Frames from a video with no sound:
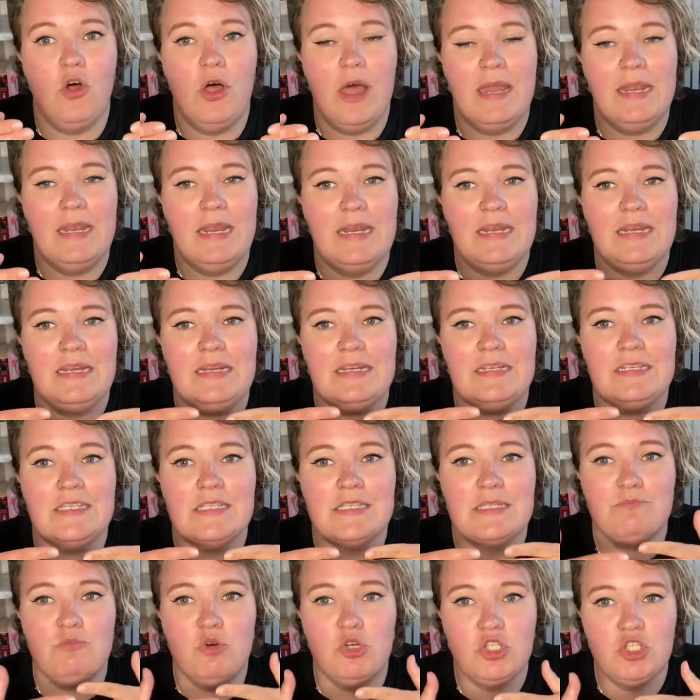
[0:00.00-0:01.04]
and then it is
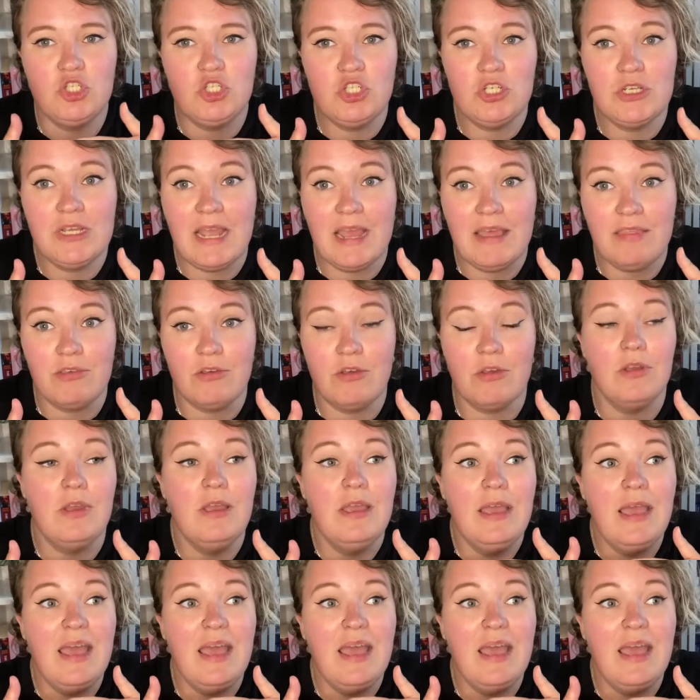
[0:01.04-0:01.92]
smushed together.